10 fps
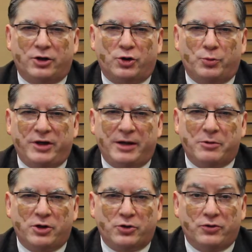to be
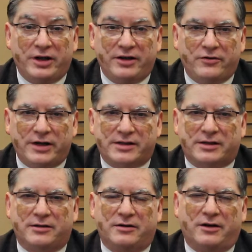able to
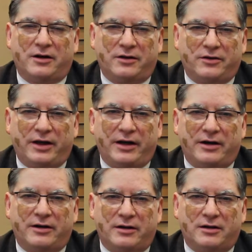de-risk
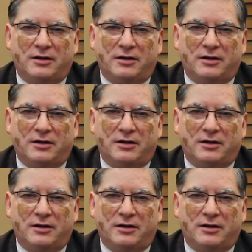their